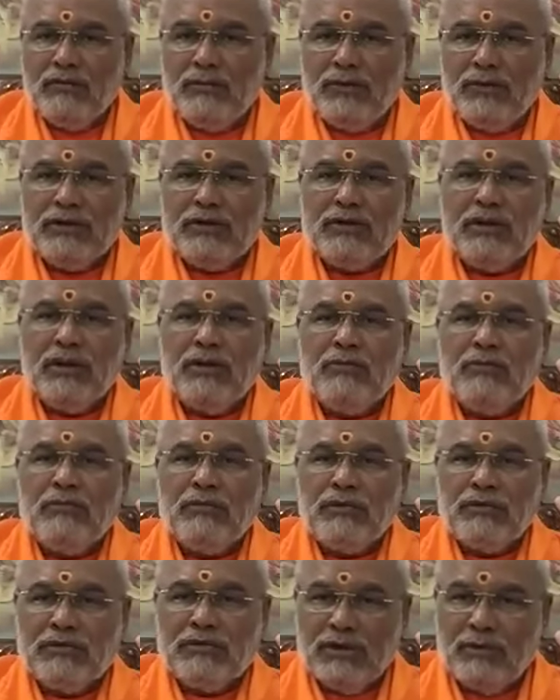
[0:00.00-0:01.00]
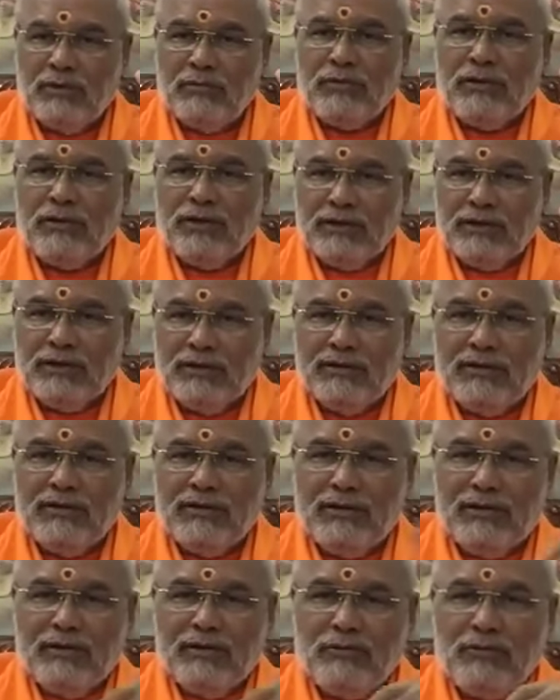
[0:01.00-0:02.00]
pizzam japtet.
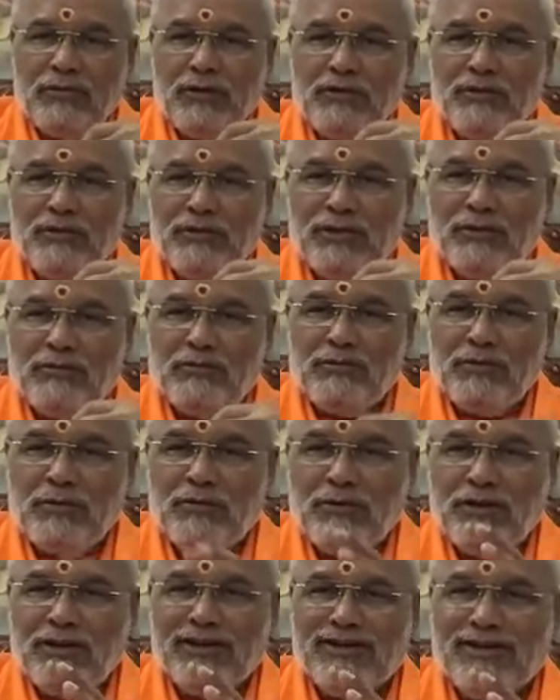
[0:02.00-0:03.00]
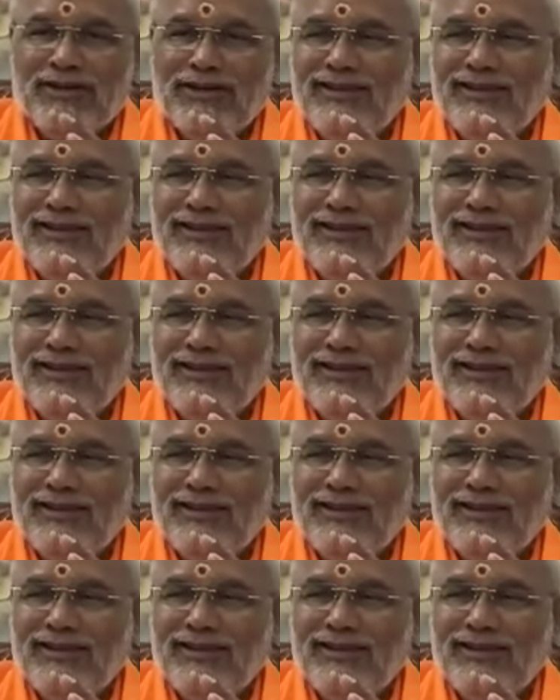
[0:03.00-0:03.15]
Pepsim bibet.